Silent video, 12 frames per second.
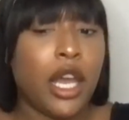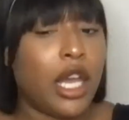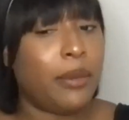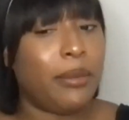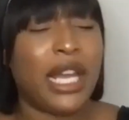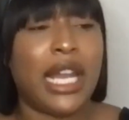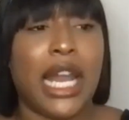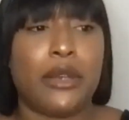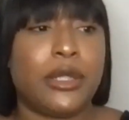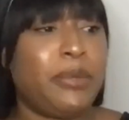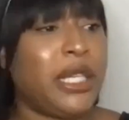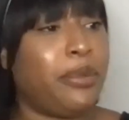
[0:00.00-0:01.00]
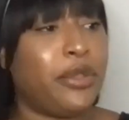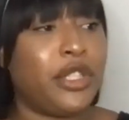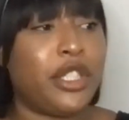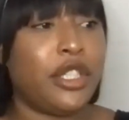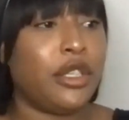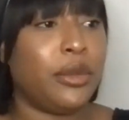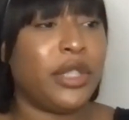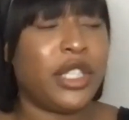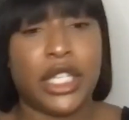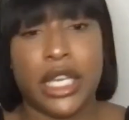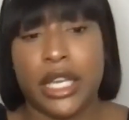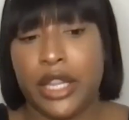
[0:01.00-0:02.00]
it allows people to
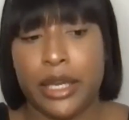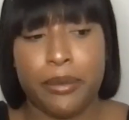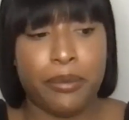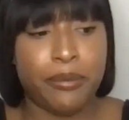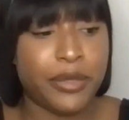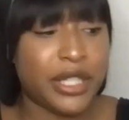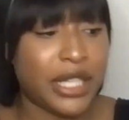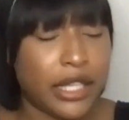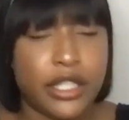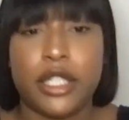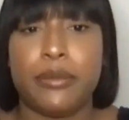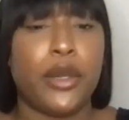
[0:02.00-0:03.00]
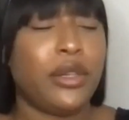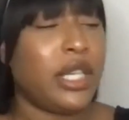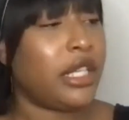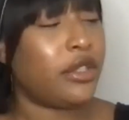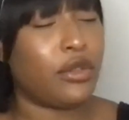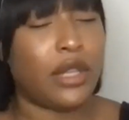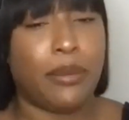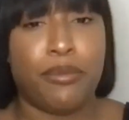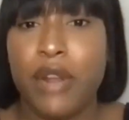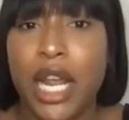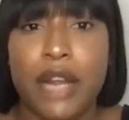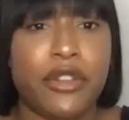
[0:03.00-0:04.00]
share their testimonies or their
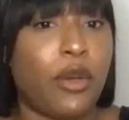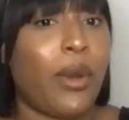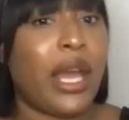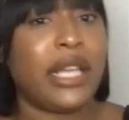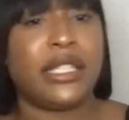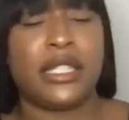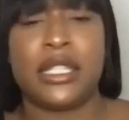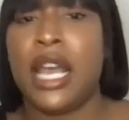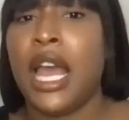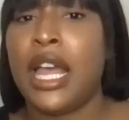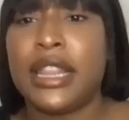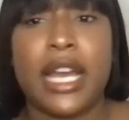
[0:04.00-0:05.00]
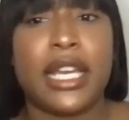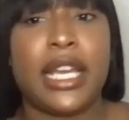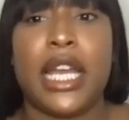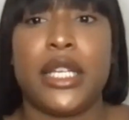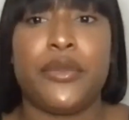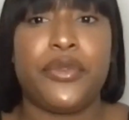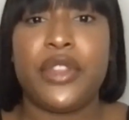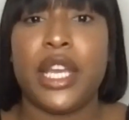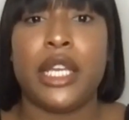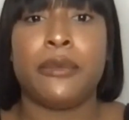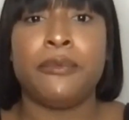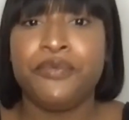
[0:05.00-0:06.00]
prayer requests, that kind of
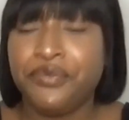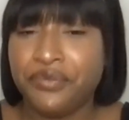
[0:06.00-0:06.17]
thing.